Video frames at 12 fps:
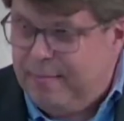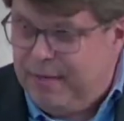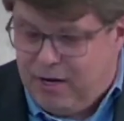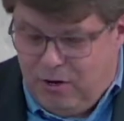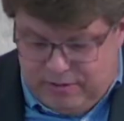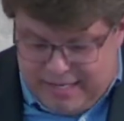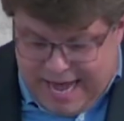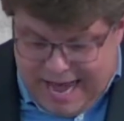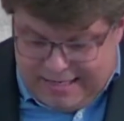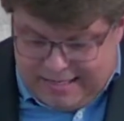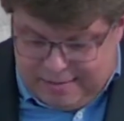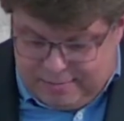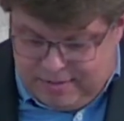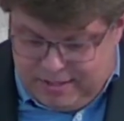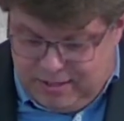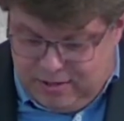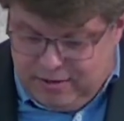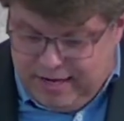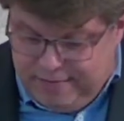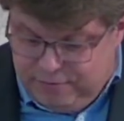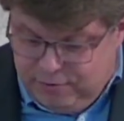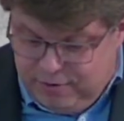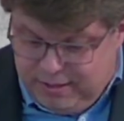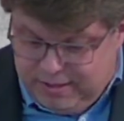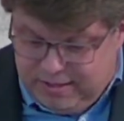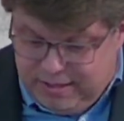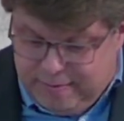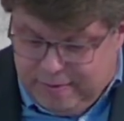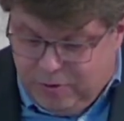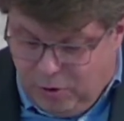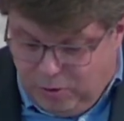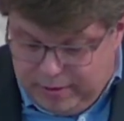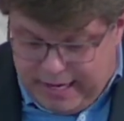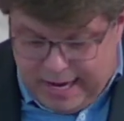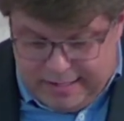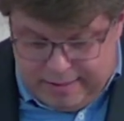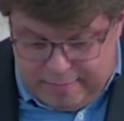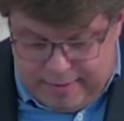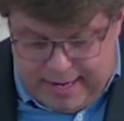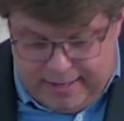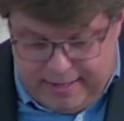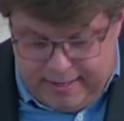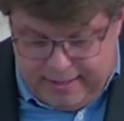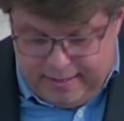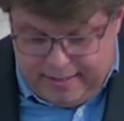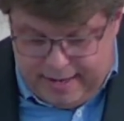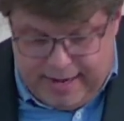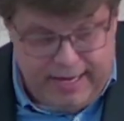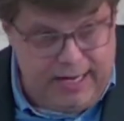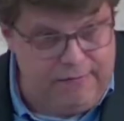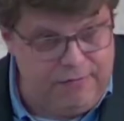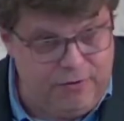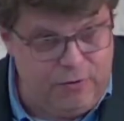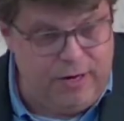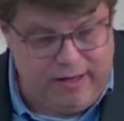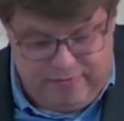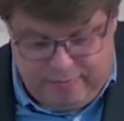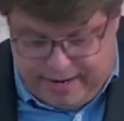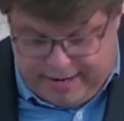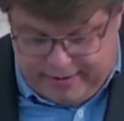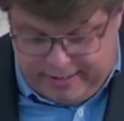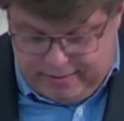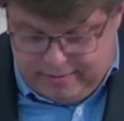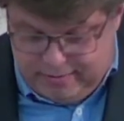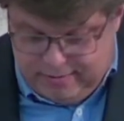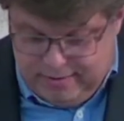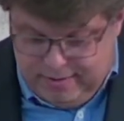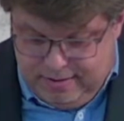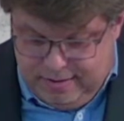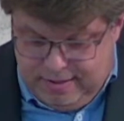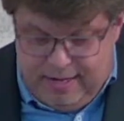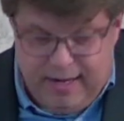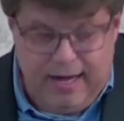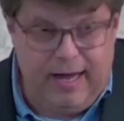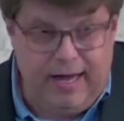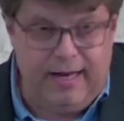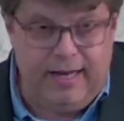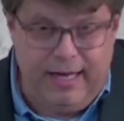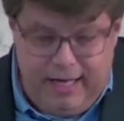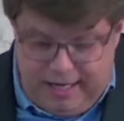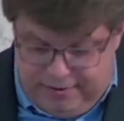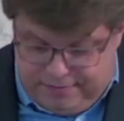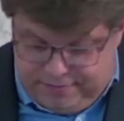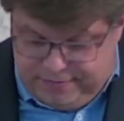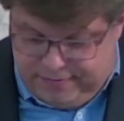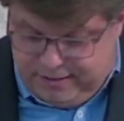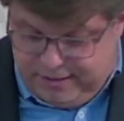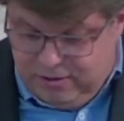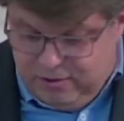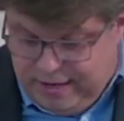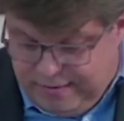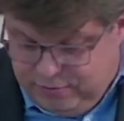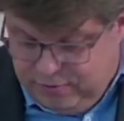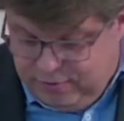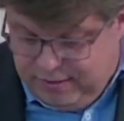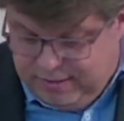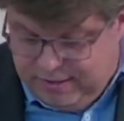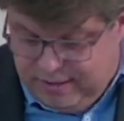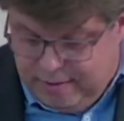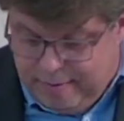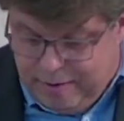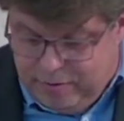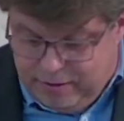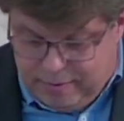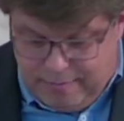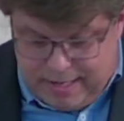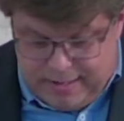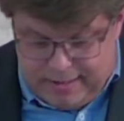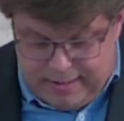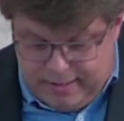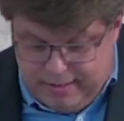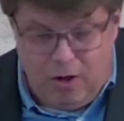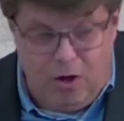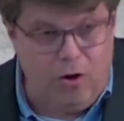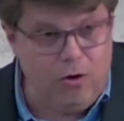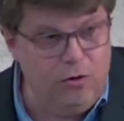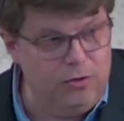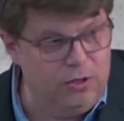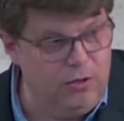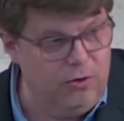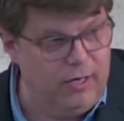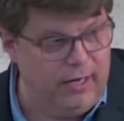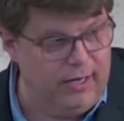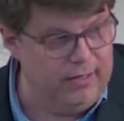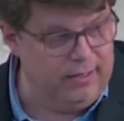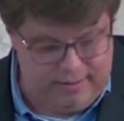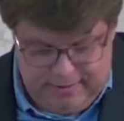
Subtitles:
Because Adam did not have to listen about all the other men Eve could have married, and Eve did not have to listen about her mother-in-law good cooking.